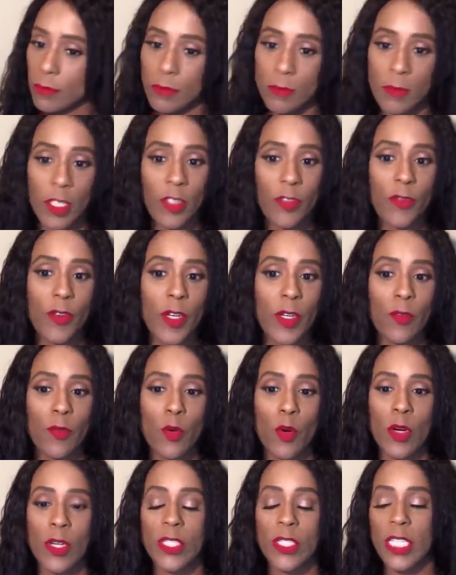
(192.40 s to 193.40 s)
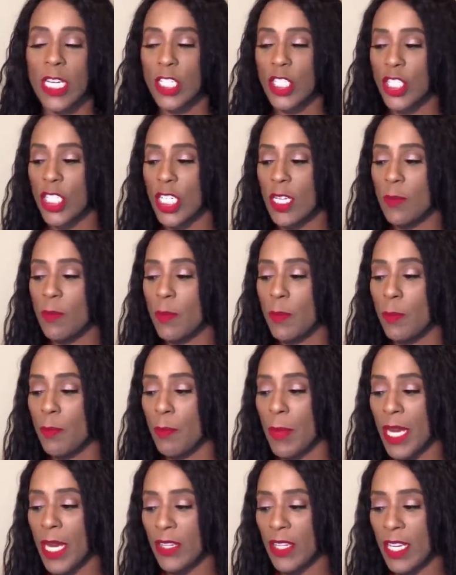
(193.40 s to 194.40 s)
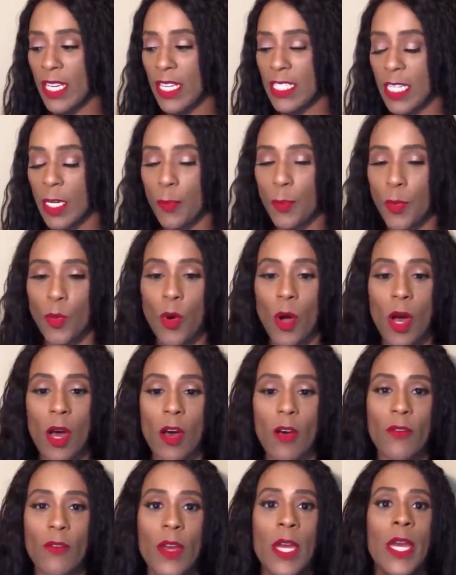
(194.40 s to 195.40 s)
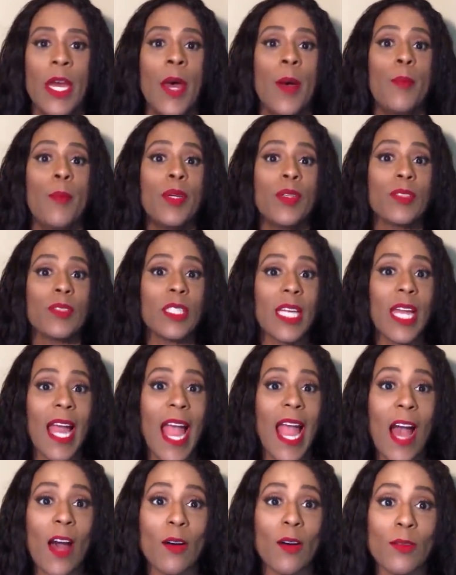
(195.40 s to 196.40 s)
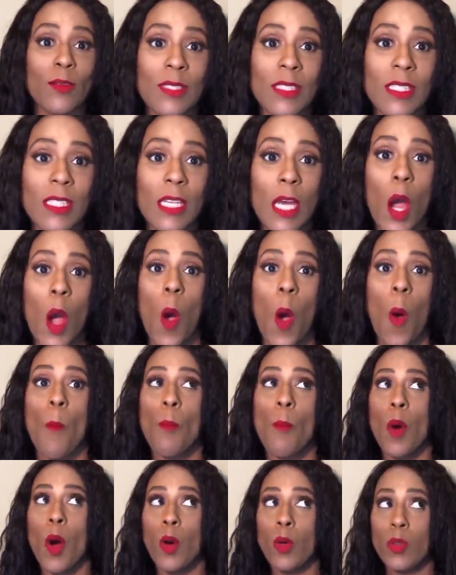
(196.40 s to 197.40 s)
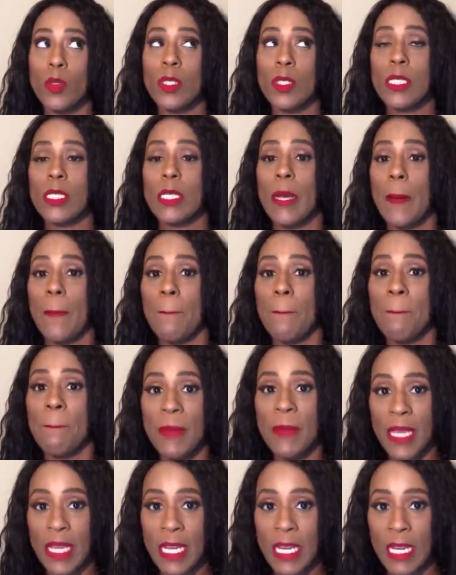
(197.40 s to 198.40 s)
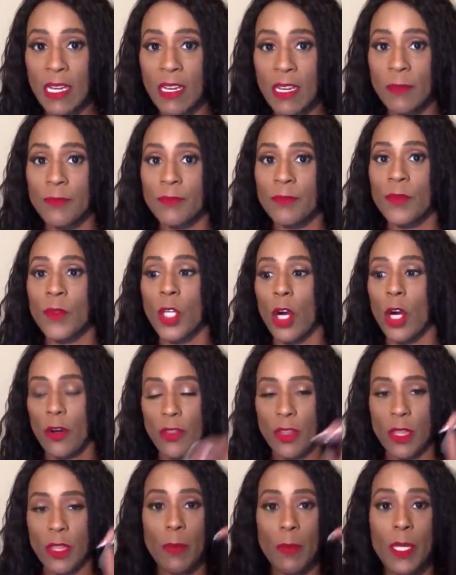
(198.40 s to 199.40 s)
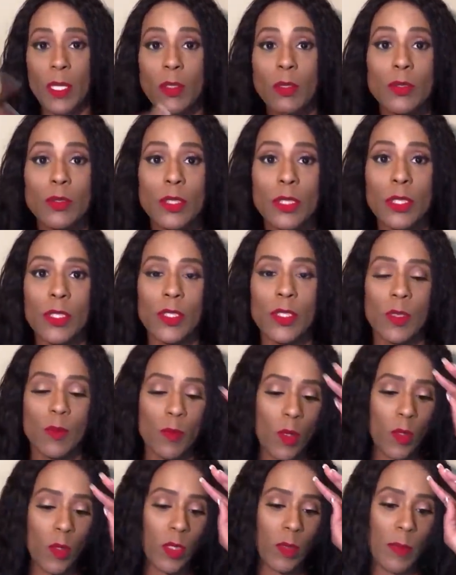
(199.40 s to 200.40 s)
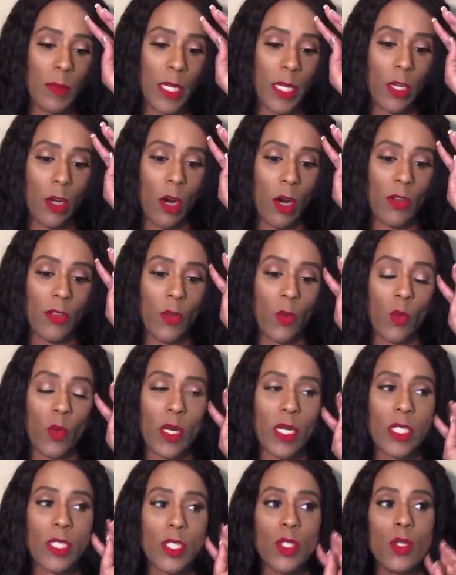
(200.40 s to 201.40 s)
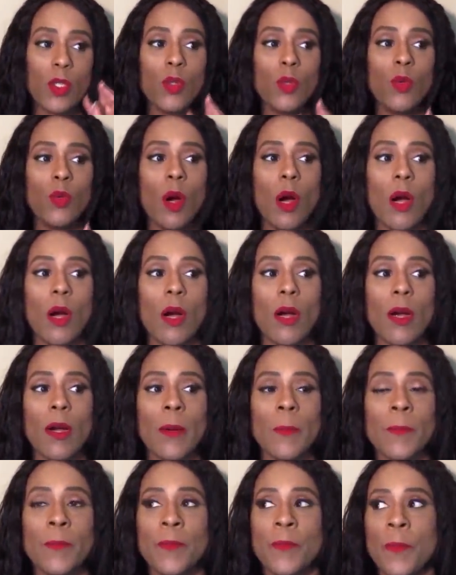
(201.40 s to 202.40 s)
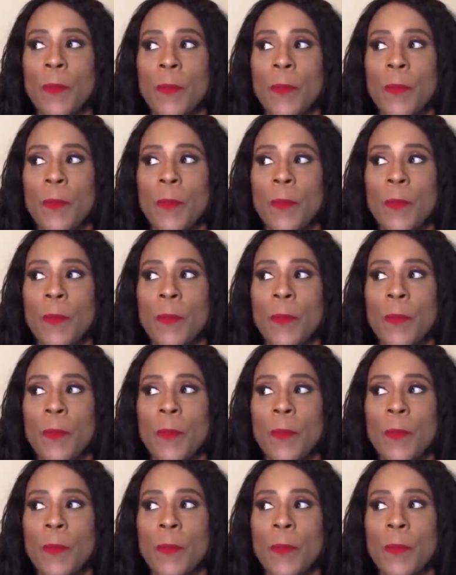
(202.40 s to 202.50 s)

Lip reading: good friend, of course, and she made the example of building a house. Most men are the builders. Most men are the ones who are